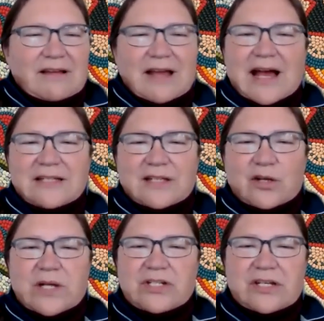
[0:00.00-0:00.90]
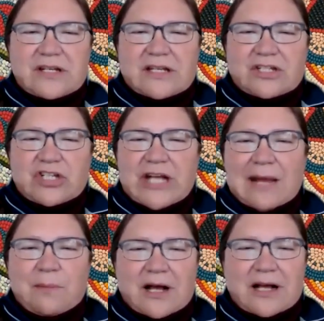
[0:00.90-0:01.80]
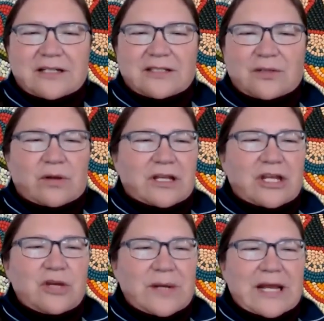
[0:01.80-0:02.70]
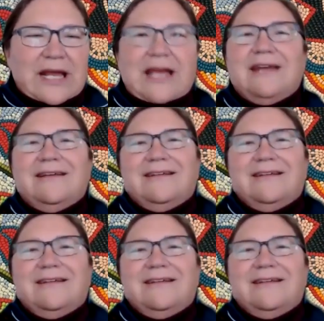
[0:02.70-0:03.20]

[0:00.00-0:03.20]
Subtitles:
ask a question in the chat box or the Q&A.